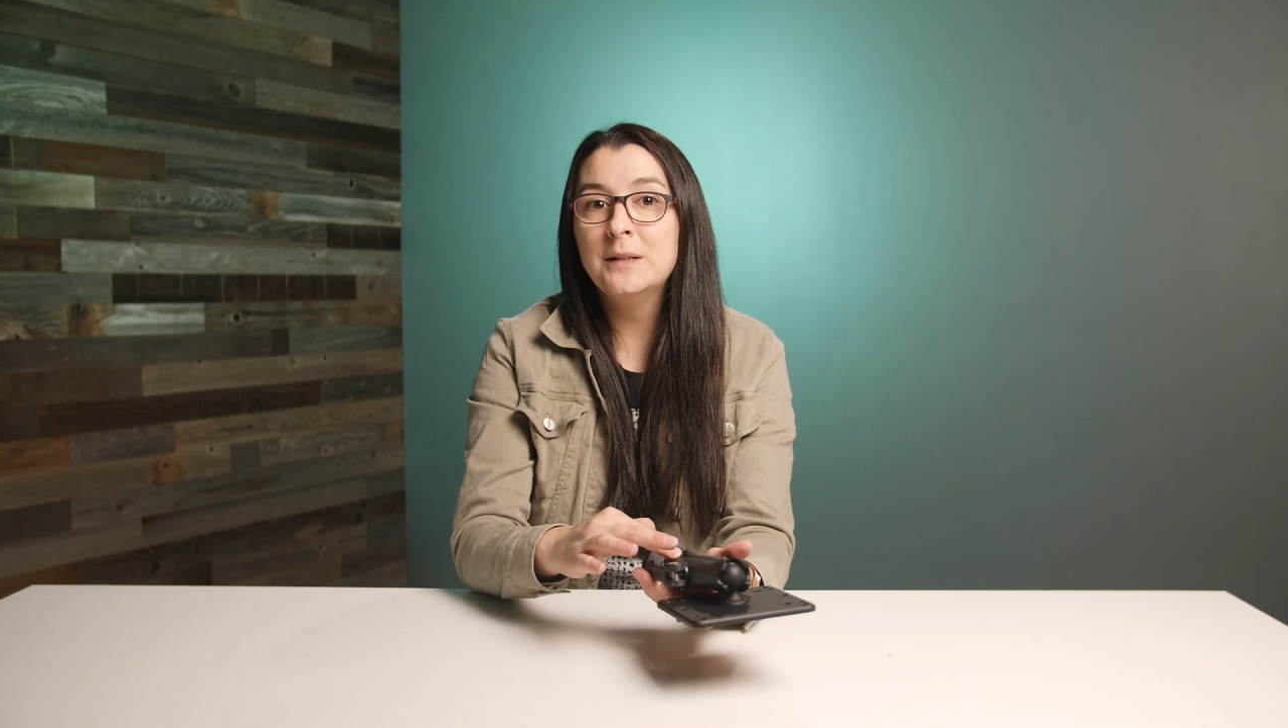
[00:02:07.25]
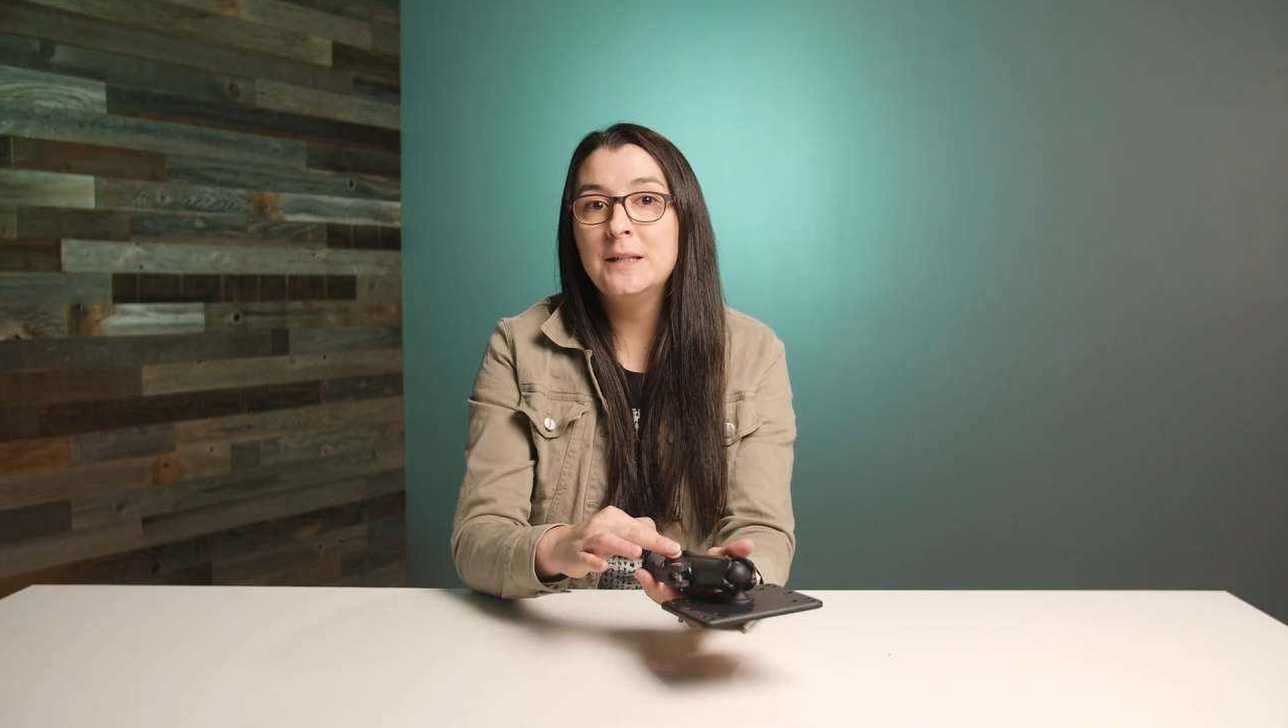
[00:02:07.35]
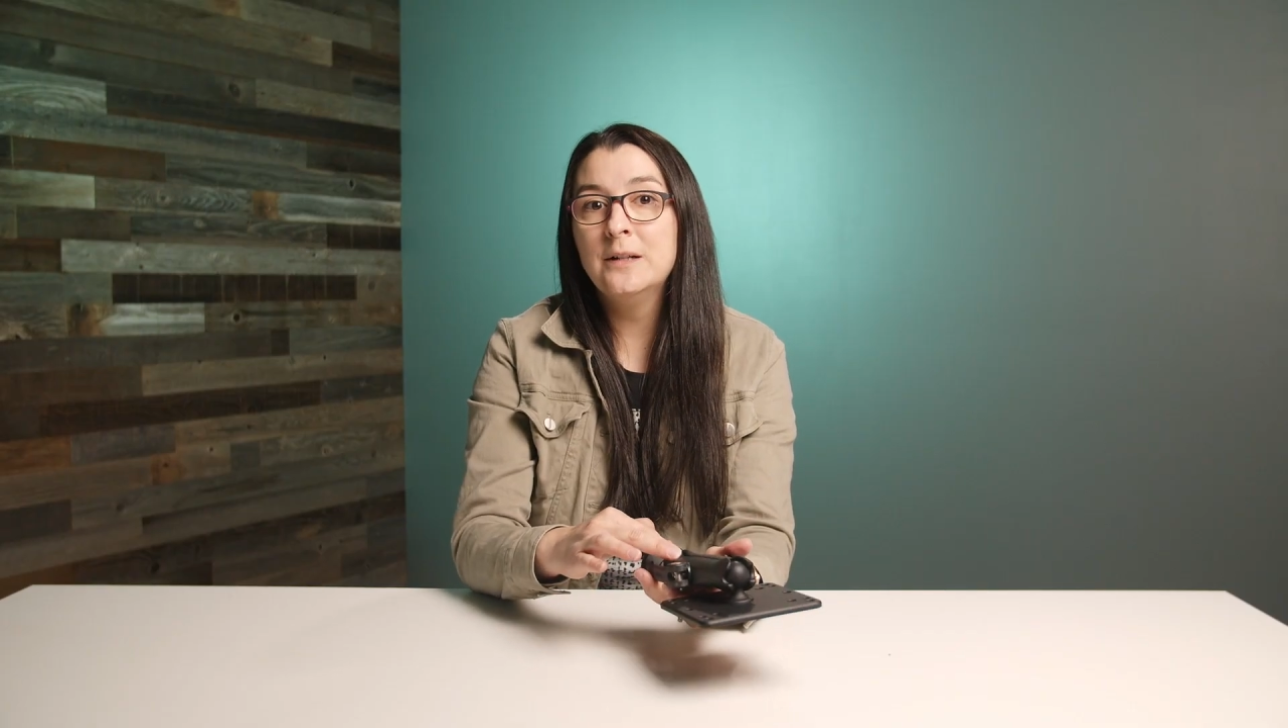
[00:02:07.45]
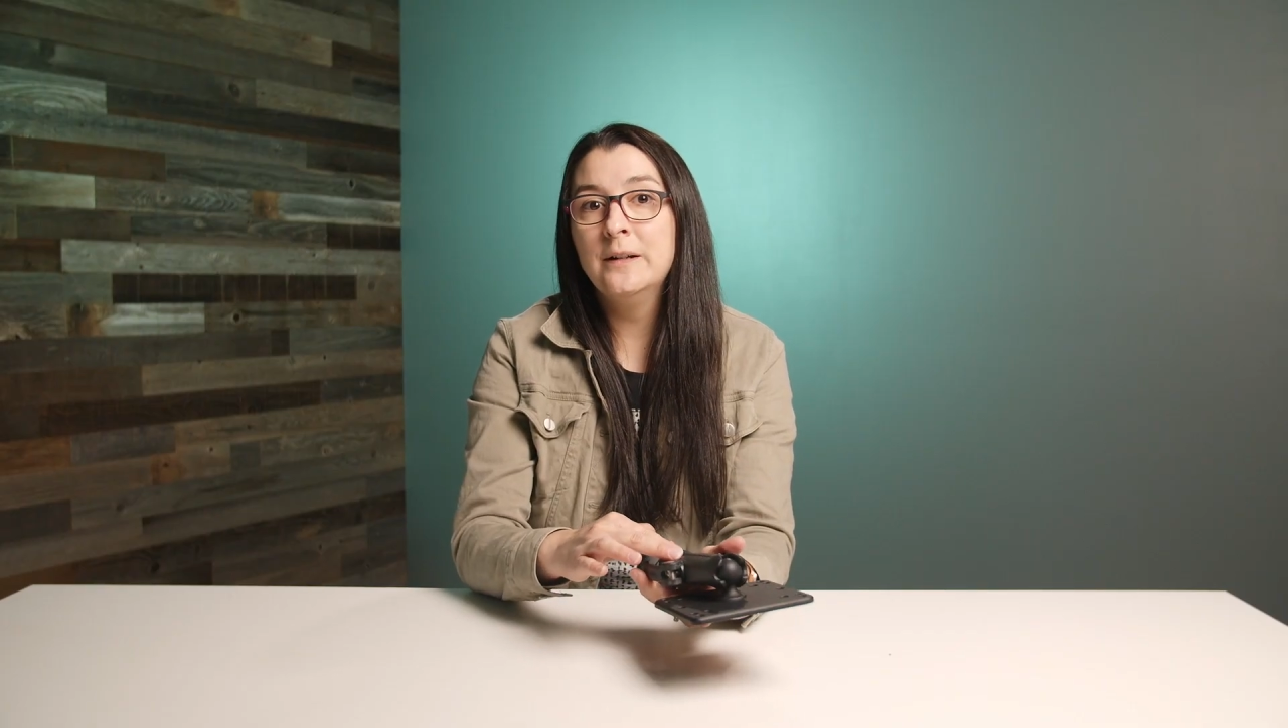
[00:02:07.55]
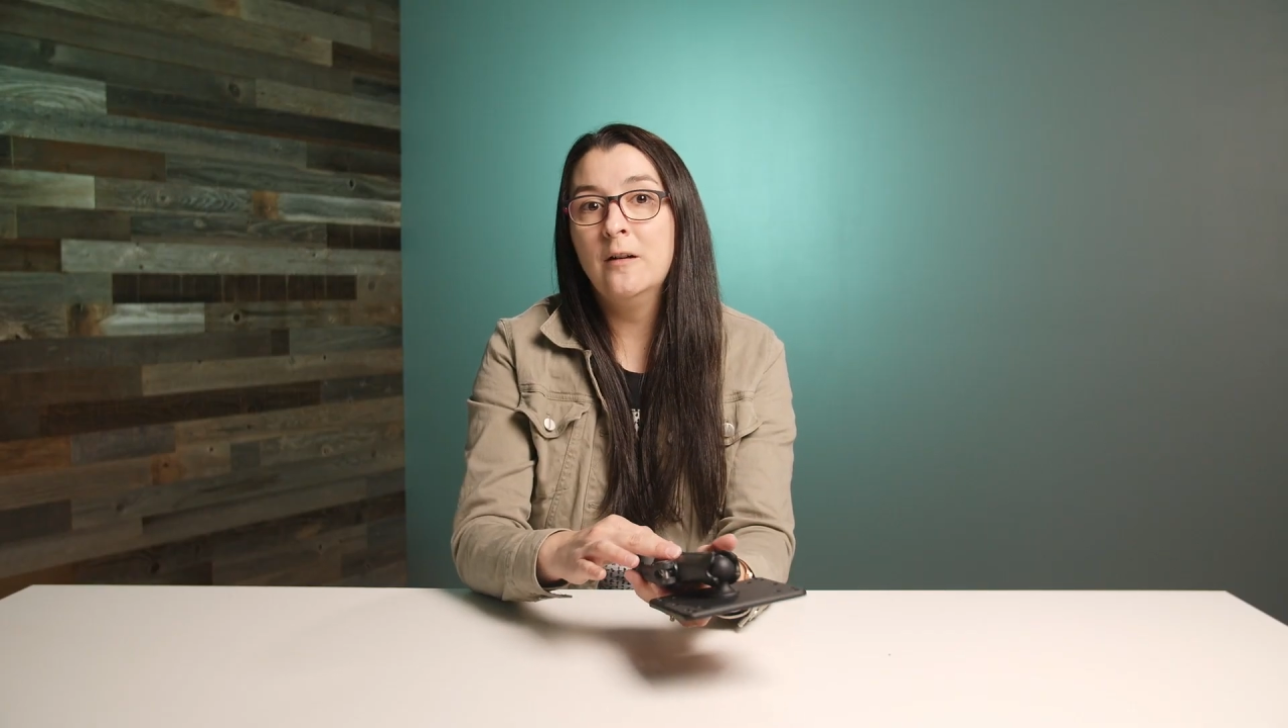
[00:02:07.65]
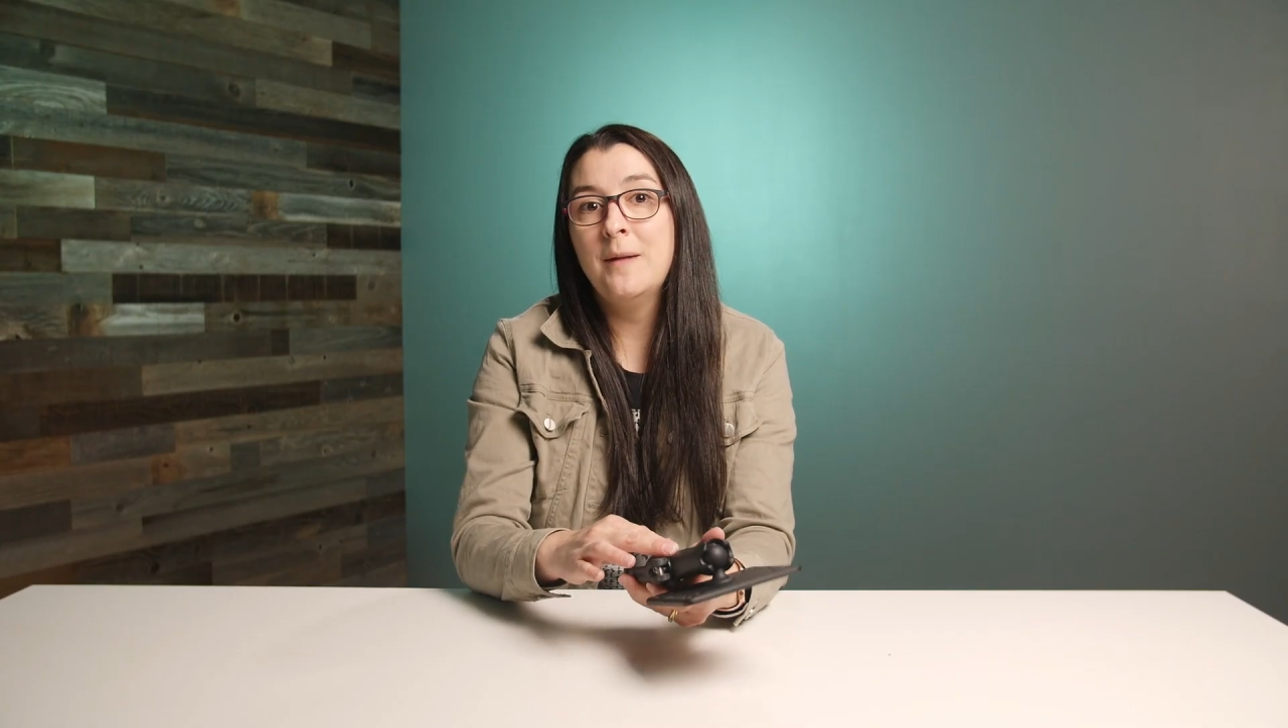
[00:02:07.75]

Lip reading: material,